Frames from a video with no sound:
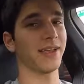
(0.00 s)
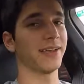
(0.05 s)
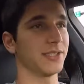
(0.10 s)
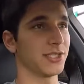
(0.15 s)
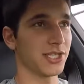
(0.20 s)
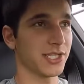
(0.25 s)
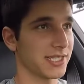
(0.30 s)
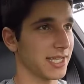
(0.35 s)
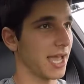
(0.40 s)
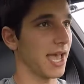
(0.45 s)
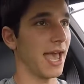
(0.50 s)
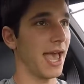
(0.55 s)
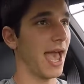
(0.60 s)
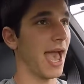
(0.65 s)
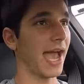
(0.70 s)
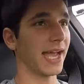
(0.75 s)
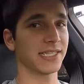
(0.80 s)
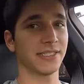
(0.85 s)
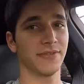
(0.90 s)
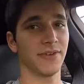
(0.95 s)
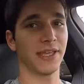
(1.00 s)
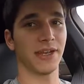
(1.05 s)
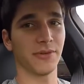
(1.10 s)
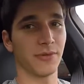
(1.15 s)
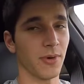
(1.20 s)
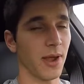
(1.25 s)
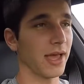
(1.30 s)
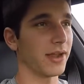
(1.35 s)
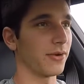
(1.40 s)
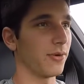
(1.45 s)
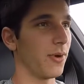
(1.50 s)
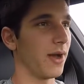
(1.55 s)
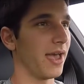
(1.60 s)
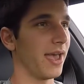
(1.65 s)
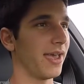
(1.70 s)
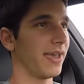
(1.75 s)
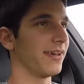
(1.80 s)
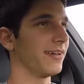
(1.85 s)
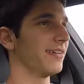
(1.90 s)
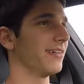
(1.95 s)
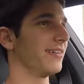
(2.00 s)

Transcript: is just activated right away.